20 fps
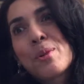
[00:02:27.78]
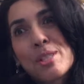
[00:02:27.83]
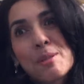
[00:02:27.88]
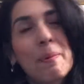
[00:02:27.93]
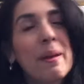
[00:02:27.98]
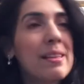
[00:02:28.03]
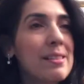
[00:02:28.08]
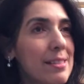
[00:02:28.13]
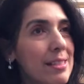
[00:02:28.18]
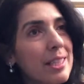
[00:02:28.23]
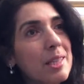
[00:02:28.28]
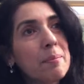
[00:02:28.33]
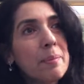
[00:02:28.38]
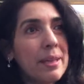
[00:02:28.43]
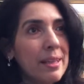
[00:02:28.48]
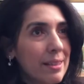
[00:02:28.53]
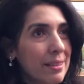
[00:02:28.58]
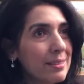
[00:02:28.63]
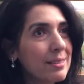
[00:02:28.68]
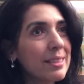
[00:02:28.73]
spent
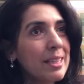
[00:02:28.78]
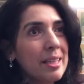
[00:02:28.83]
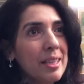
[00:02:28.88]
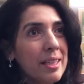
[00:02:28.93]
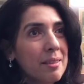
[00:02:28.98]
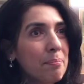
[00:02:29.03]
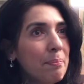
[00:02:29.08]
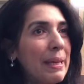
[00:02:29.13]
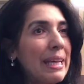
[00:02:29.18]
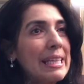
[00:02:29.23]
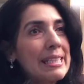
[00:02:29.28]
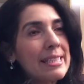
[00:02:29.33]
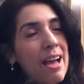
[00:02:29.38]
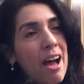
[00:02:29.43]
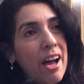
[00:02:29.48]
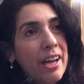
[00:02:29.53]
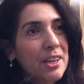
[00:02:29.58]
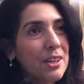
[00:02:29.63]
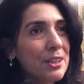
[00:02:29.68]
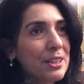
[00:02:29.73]
sleeping and being
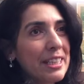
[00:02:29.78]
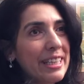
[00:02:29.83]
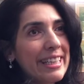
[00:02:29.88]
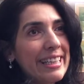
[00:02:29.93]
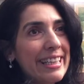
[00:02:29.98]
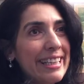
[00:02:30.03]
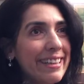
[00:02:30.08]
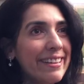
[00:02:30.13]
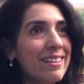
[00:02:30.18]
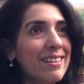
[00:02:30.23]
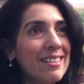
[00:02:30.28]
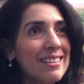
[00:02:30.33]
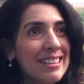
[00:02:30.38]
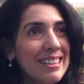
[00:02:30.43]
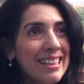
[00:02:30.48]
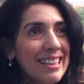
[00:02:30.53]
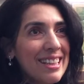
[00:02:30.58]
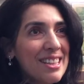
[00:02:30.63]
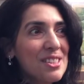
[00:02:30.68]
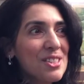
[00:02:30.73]
tired and ill.
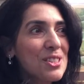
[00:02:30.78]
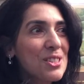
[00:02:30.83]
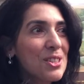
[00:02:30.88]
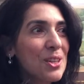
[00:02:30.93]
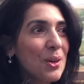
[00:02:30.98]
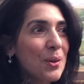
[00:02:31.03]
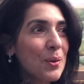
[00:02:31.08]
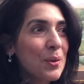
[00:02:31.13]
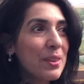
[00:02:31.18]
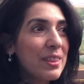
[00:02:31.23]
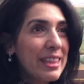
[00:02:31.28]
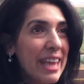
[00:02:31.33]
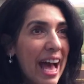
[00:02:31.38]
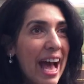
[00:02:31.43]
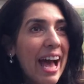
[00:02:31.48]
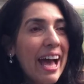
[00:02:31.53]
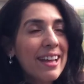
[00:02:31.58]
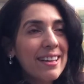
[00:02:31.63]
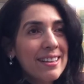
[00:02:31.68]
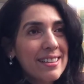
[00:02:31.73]
So
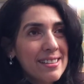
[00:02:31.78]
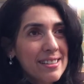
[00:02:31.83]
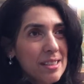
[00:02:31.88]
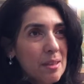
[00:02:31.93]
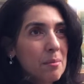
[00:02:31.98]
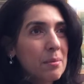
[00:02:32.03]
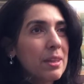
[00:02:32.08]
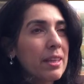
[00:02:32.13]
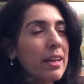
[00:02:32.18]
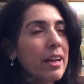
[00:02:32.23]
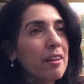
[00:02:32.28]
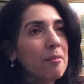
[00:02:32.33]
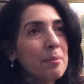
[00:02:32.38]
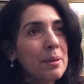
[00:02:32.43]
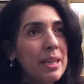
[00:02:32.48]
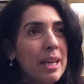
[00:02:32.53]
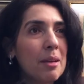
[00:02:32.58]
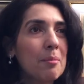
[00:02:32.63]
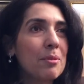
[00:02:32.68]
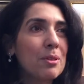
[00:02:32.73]
that is something I've
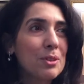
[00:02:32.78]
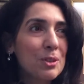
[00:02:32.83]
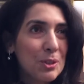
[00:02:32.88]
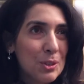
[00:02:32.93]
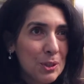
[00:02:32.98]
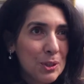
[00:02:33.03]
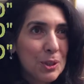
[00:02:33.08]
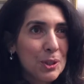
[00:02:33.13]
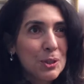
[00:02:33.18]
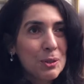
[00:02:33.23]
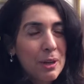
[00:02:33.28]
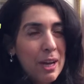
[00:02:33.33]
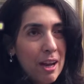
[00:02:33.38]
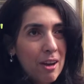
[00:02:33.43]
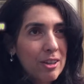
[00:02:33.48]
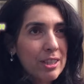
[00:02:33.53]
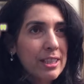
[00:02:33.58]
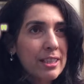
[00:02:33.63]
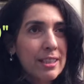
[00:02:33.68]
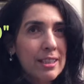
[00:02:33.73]
been able to turn
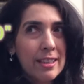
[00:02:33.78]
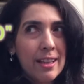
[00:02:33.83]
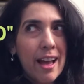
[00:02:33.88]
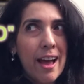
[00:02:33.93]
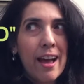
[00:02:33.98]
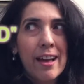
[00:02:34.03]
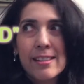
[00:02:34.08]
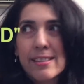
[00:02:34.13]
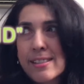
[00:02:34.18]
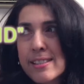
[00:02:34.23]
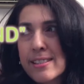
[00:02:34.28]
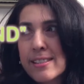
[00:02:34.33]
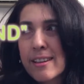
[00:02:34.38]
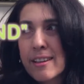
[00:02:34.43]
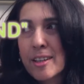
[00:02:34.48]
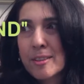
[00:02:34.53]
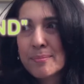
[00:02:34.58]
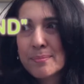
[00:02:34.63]
around in the last